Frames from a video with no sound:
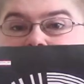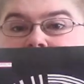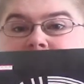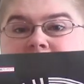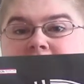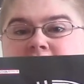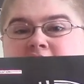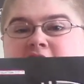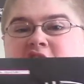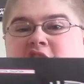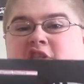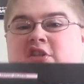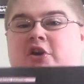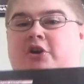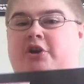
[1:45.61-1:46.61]
this
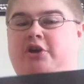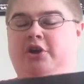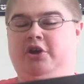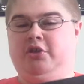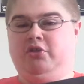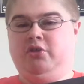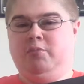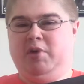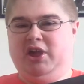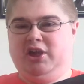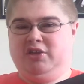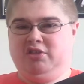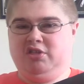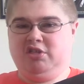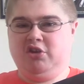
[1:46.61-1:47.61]
is on the
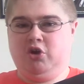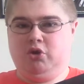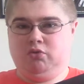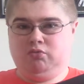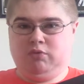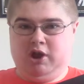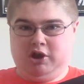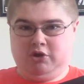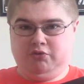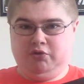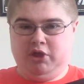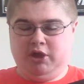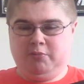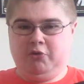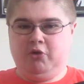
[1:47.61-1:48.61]
band's own record
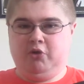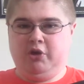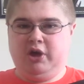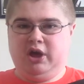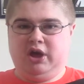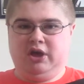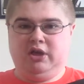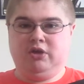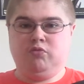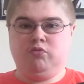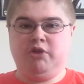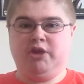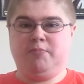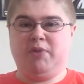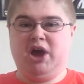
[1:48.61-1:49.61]
label,
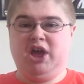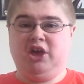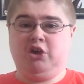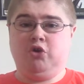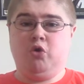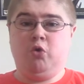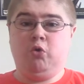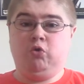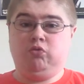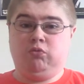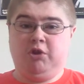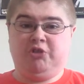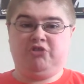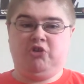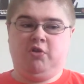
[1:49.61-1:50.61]
We Buy Gold,
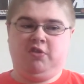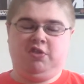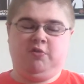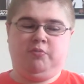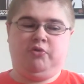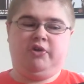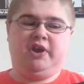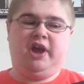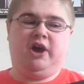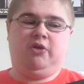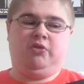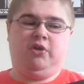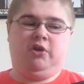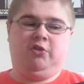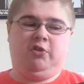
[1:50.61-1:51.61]
which also put
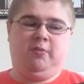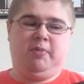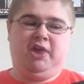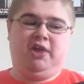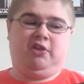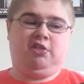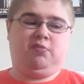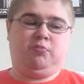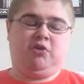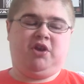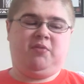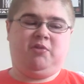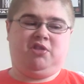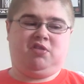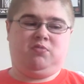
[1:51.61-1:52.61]
out the band's
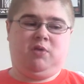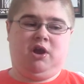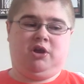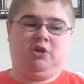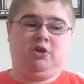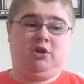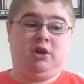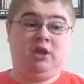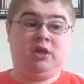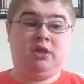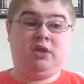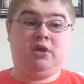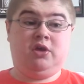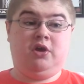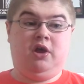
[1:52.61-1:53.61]
previous record,
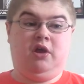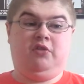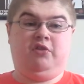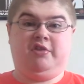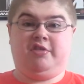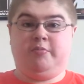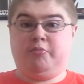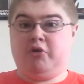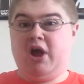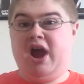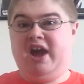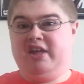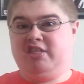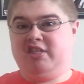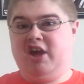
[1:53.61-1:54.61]
the
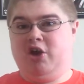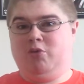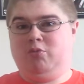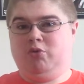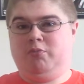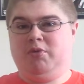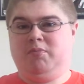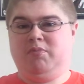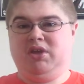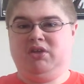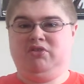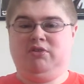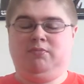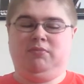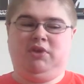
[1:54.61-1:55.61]
surprise album,
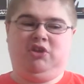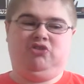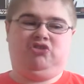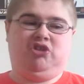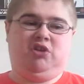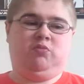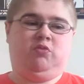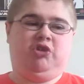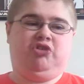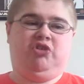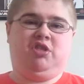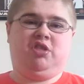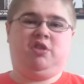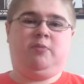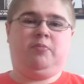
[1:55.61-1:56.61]
Abandoned Mansion, which
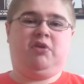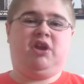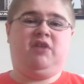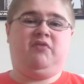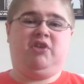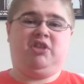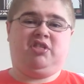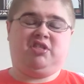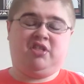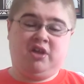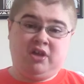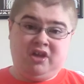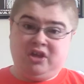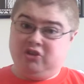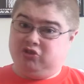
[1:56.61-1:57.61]
is the previous
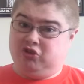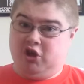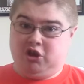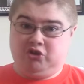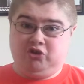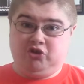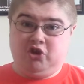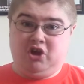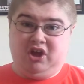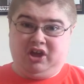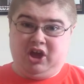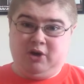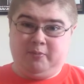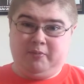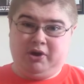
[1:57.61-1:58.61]
Dr. Dog
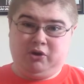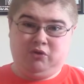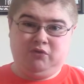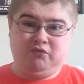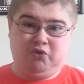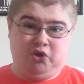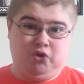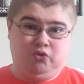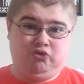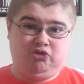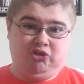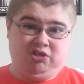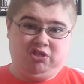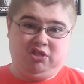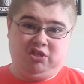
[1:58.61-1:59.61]
out in my review,
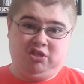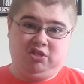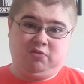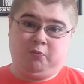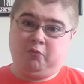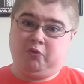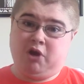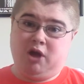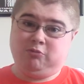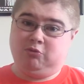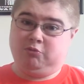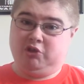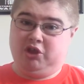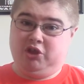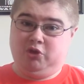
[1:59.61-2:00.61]
just as
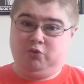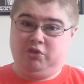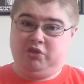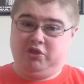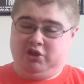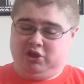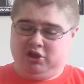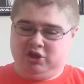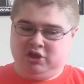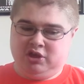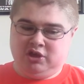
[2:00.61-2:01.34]
probably you would think.